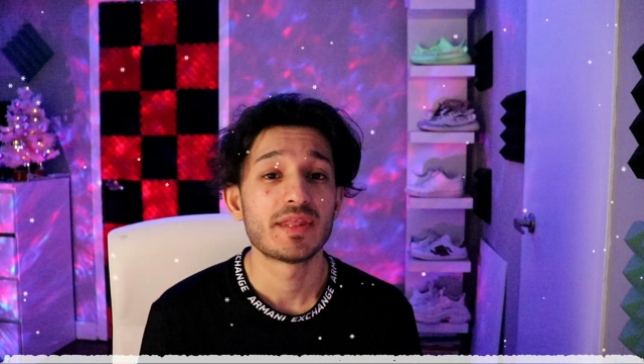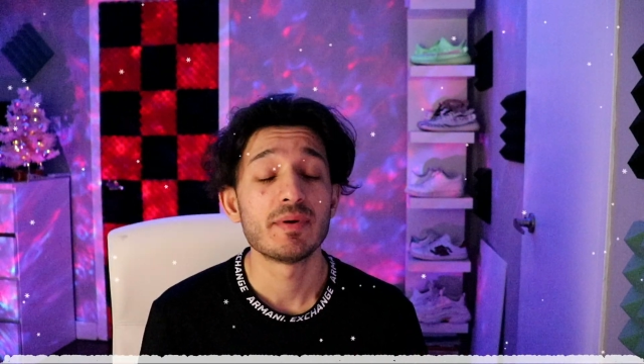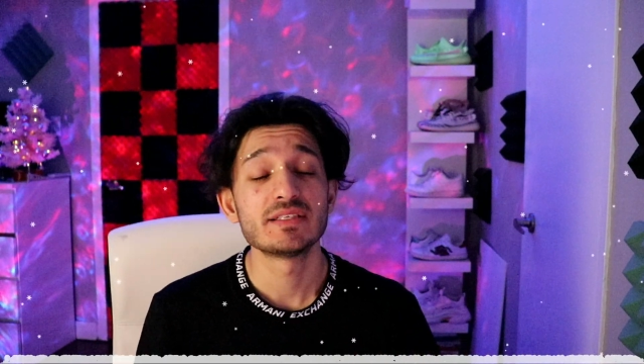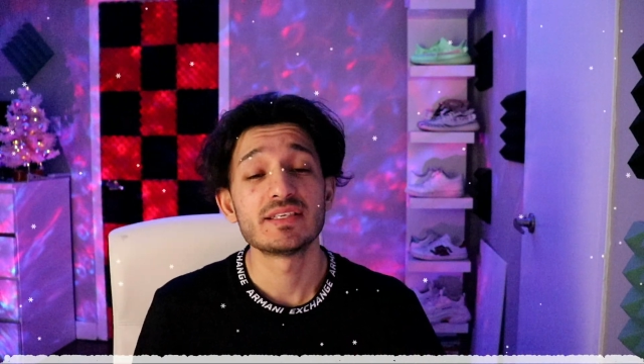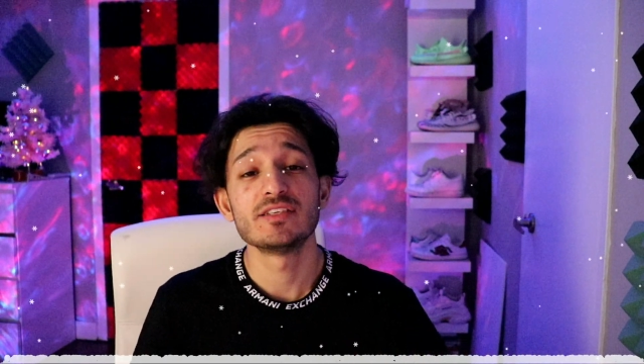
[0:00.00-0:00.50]

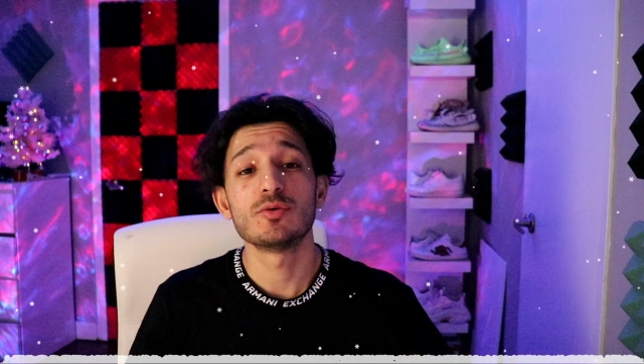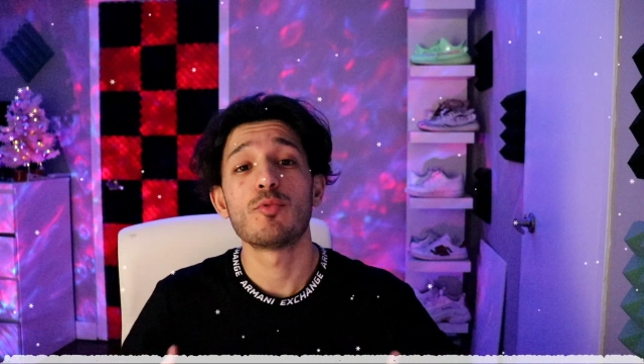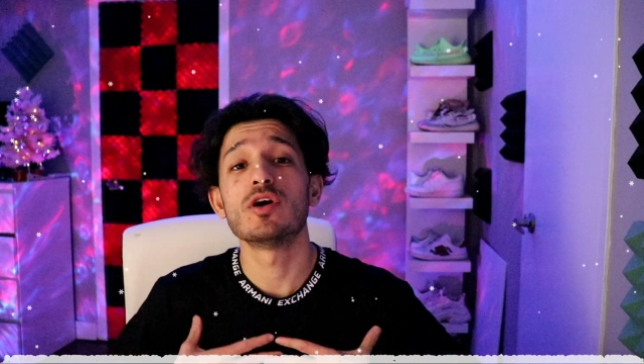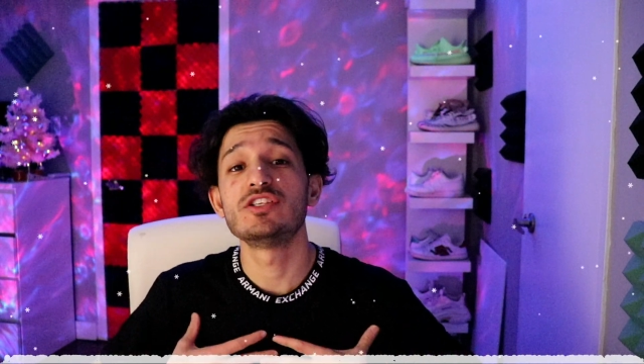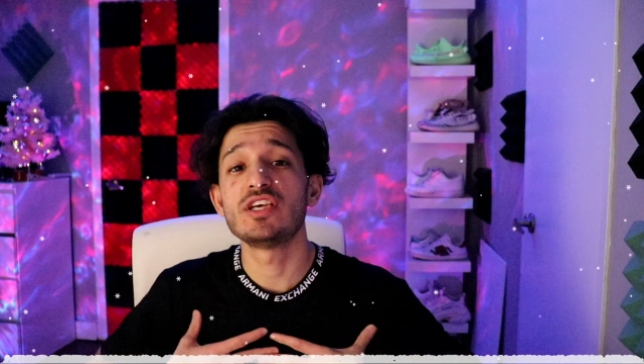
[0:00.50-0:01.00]
That being said, it's your
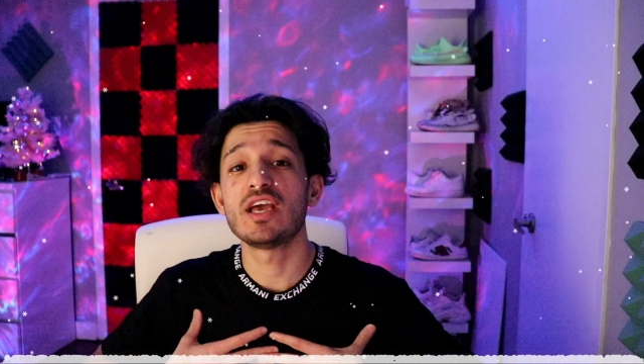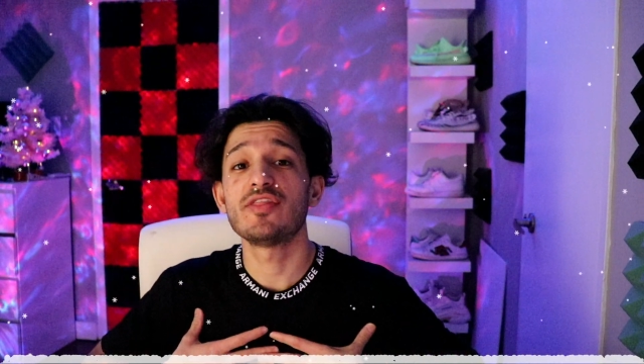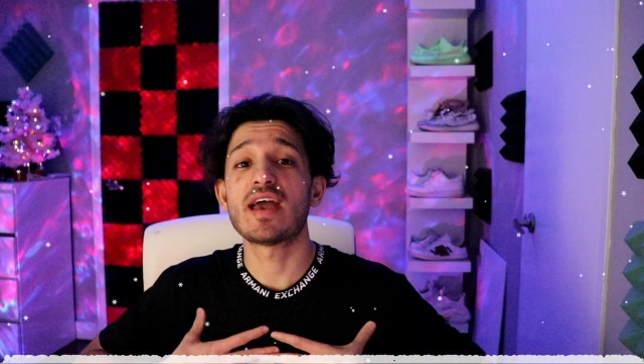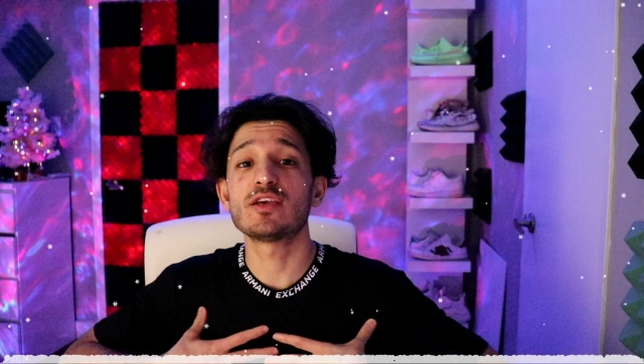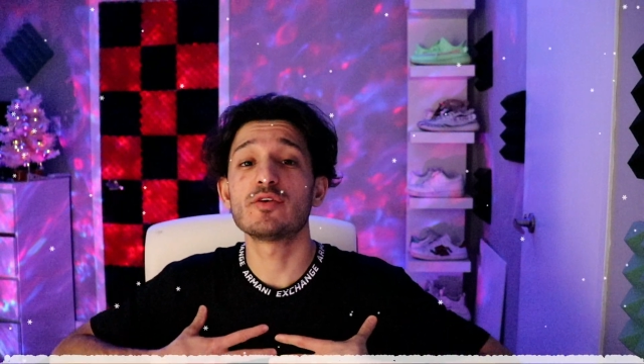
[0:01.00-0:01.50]
boy
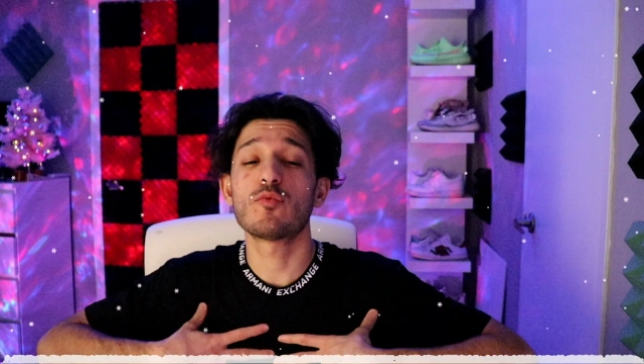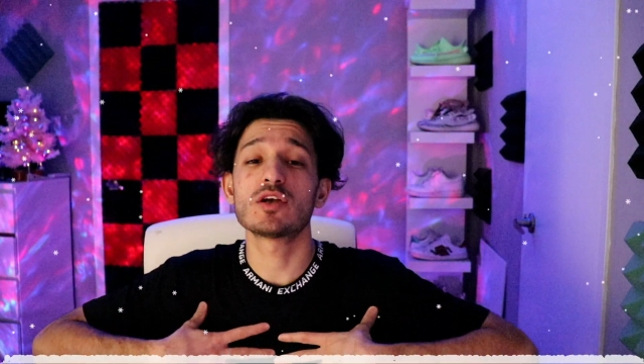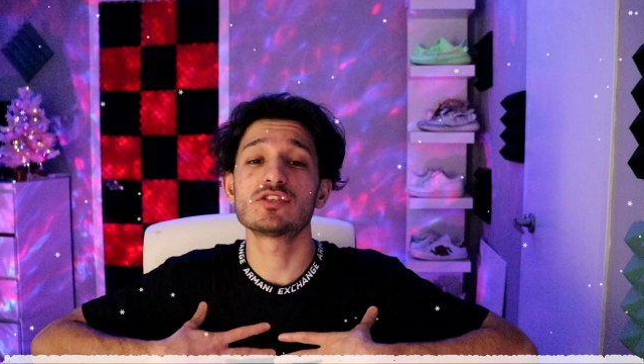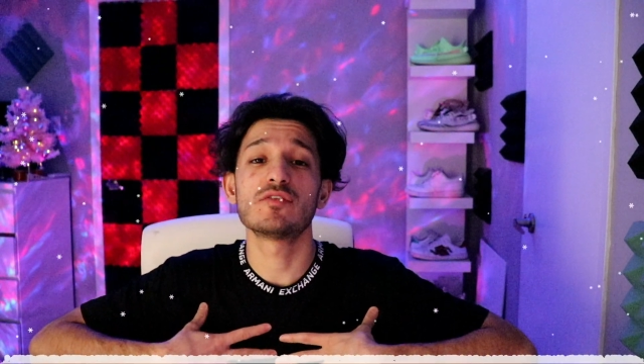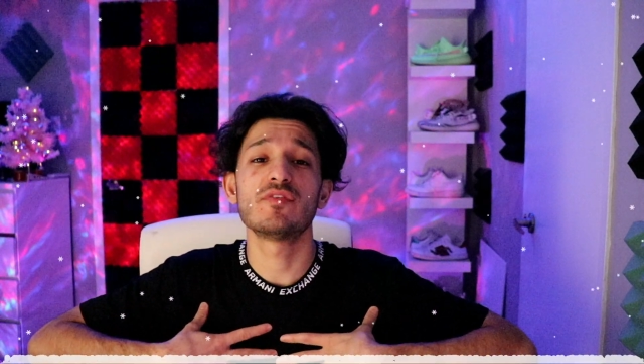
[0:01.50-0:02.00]
Jay. Thank you for
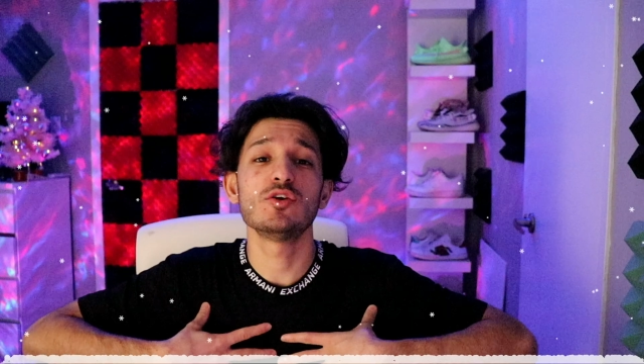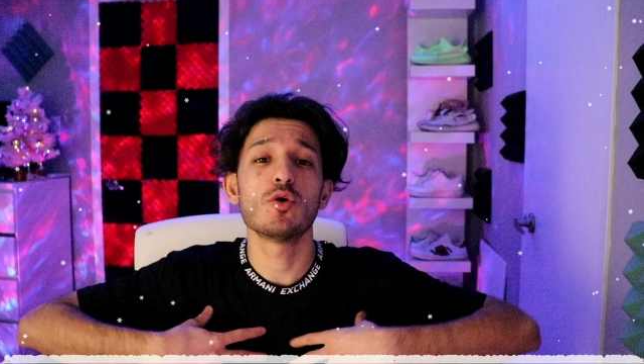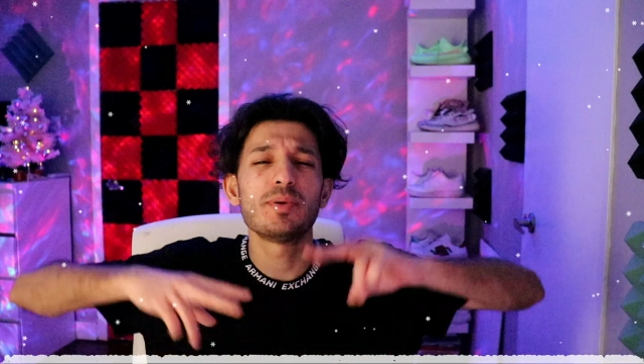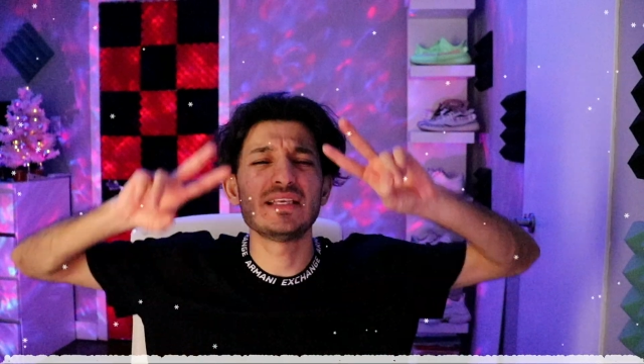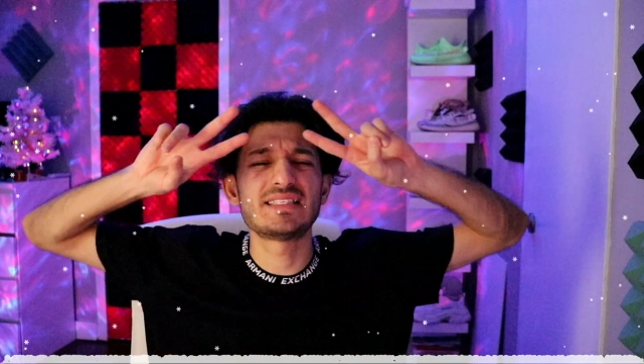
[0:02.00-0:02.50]
watching the
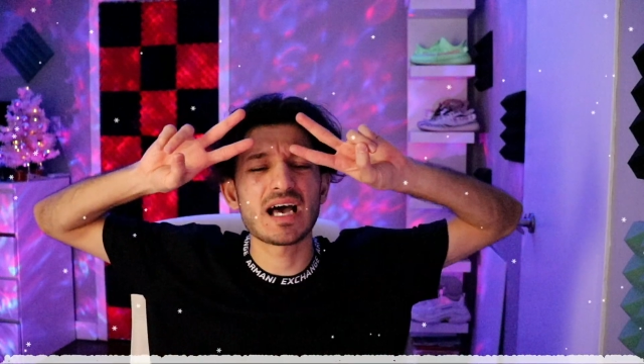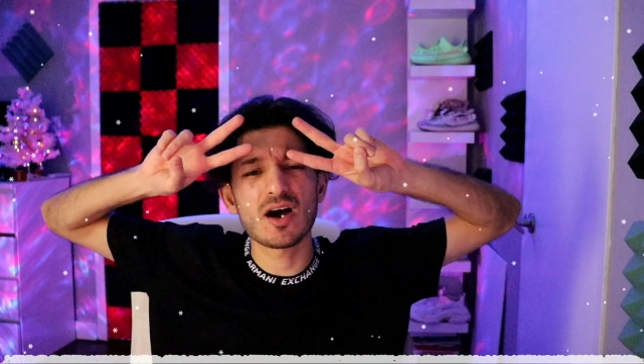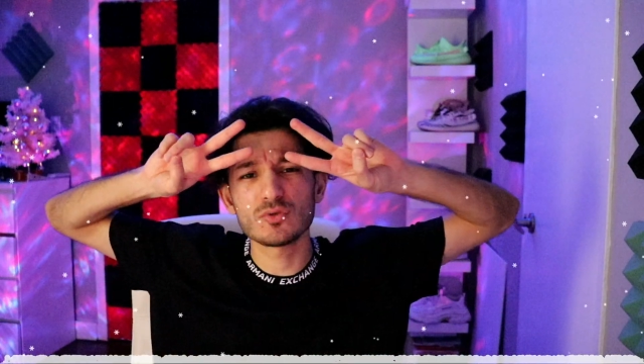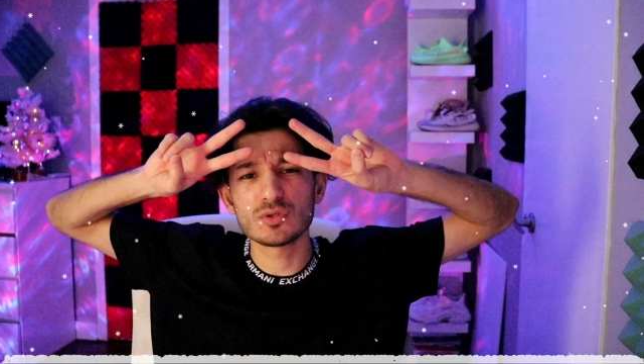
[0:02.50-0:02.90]
video. Peace out.